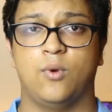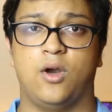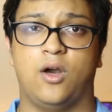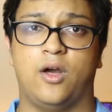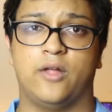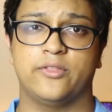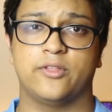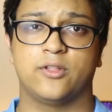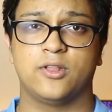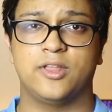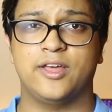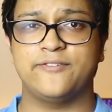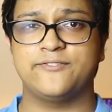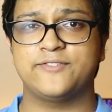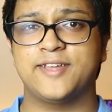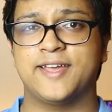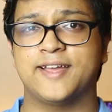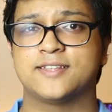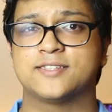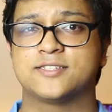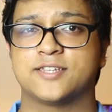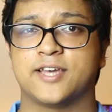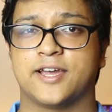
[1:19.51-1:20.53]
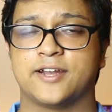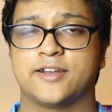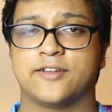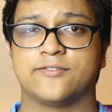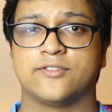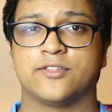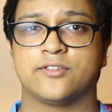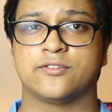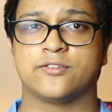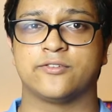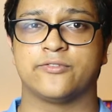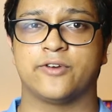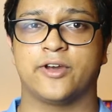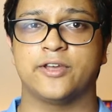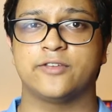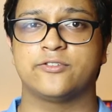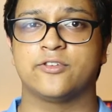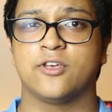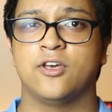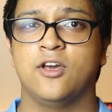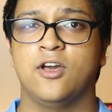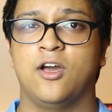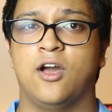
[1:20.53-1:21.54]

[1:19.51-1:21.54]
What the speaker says: On the left hand side of this device